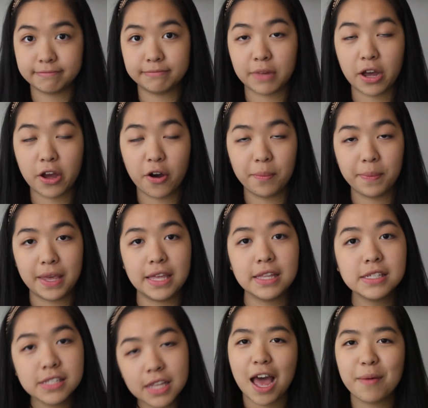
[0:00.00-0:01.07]
by all
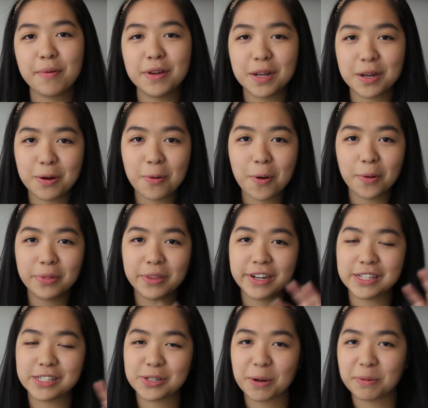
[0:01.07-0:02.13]
means. I'm going to quote the
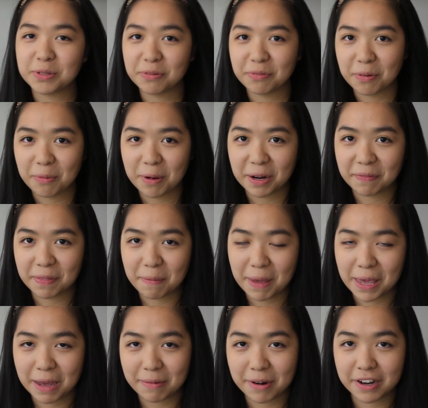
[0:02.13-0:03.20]
description from one of the
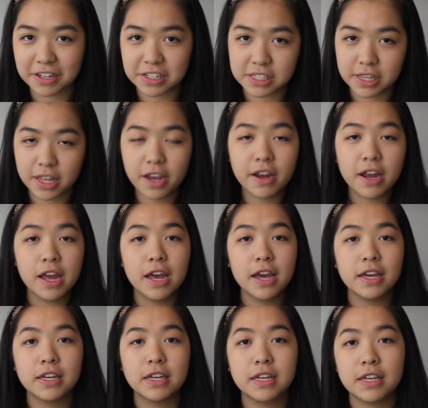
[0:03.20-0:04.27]
makeup artists there.
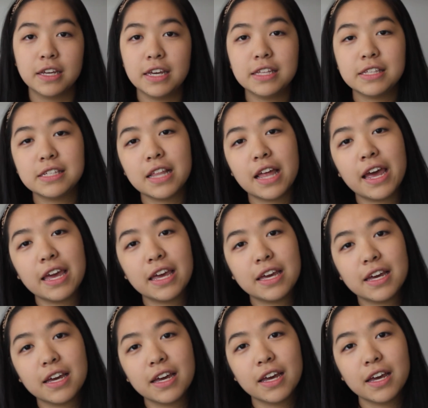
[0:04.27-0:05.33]
It's
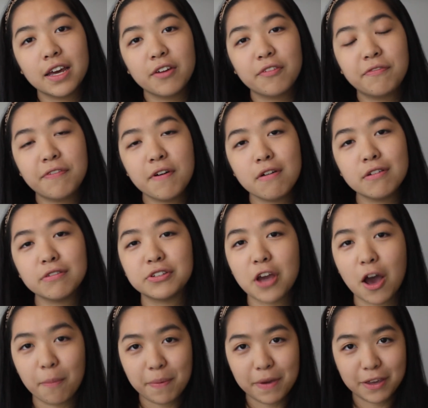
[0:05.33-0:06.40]
like
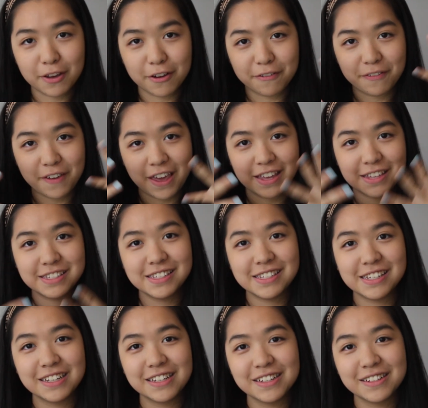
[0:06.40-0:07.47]
photoshopping your
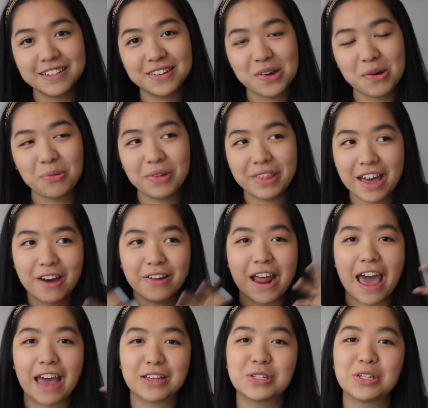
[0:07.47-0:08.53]
face without
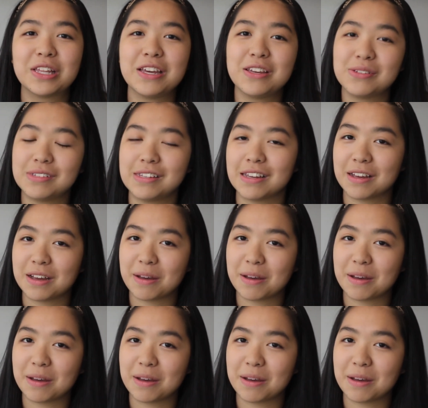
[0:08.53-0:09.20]
actually using a